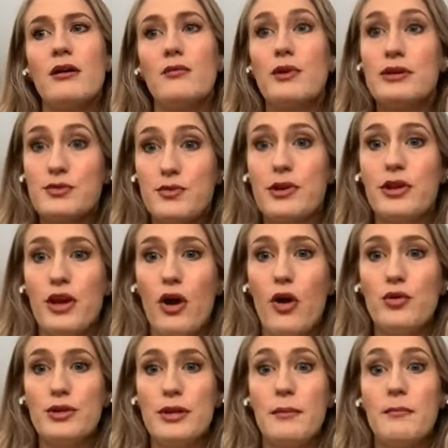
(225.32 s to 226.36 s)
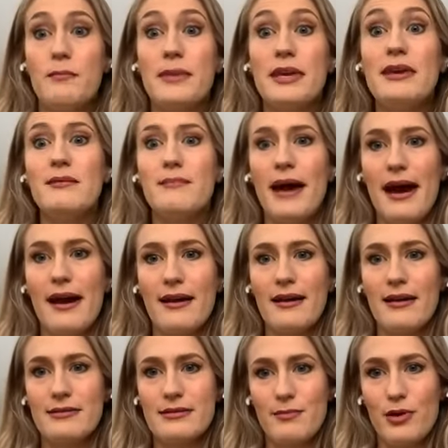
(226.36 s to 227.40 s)
was really holding me back
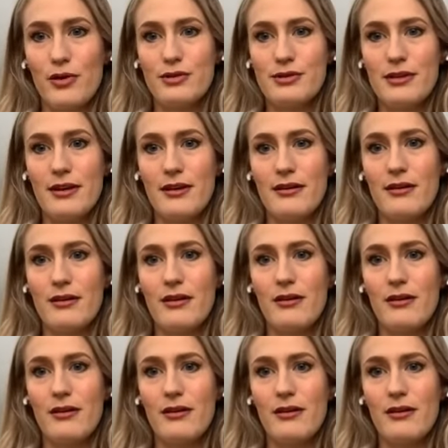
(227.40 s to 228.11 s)
as a person,